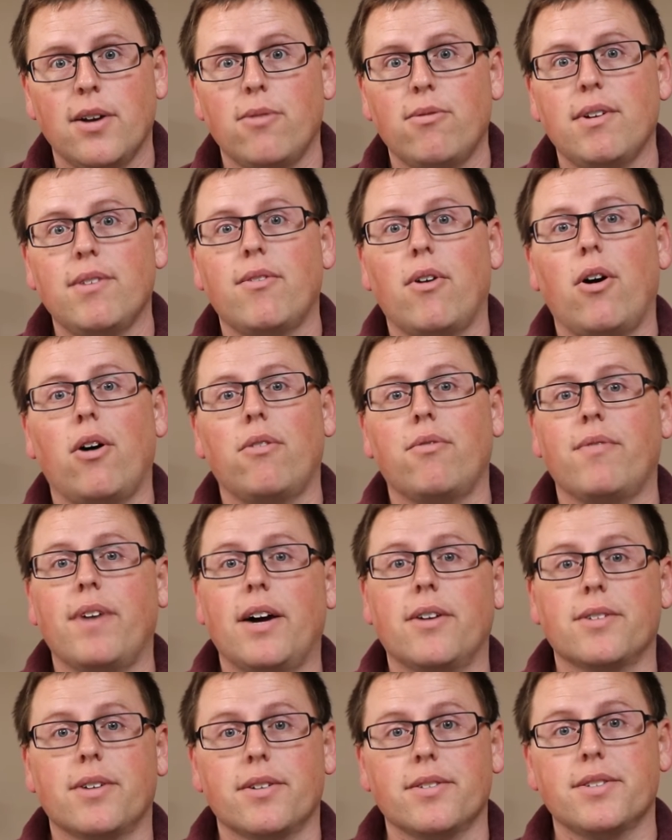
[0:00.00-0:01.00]
We've all
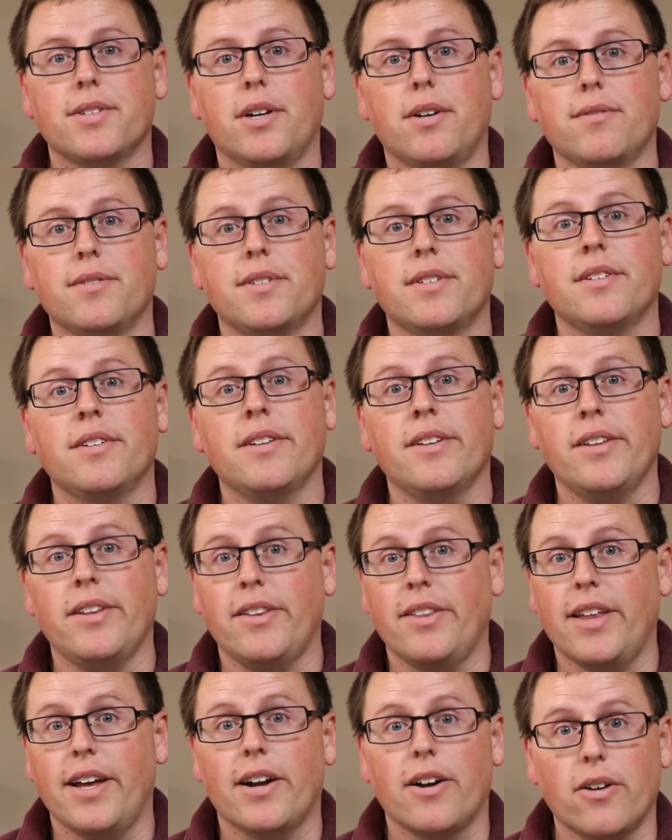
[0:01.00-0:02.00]
found ourselves
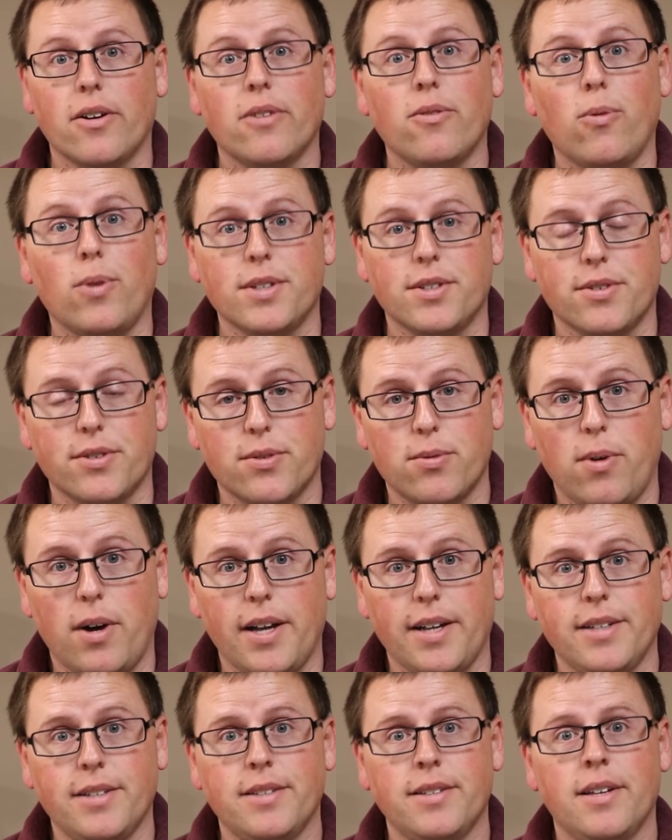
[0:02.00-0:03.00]
there once or
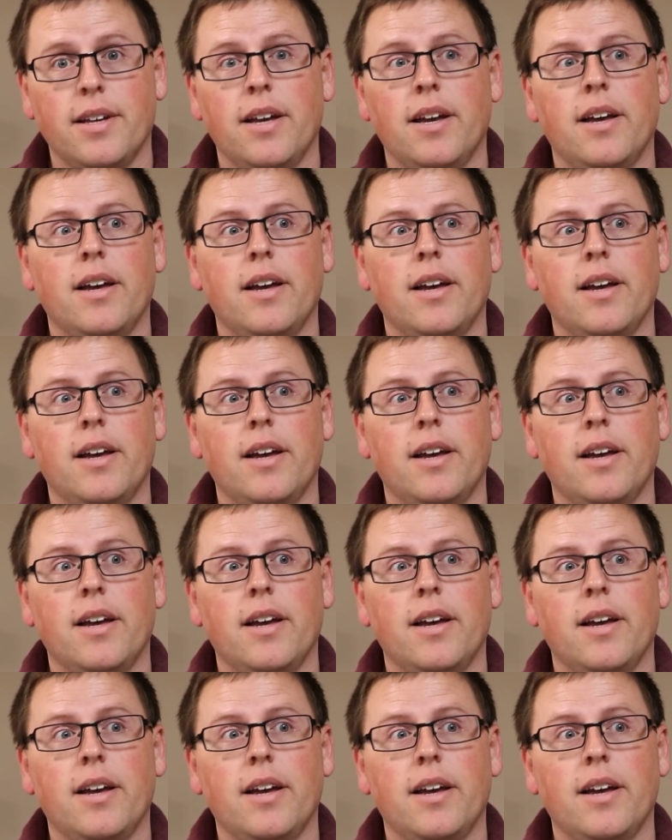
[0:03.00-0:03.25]
twice.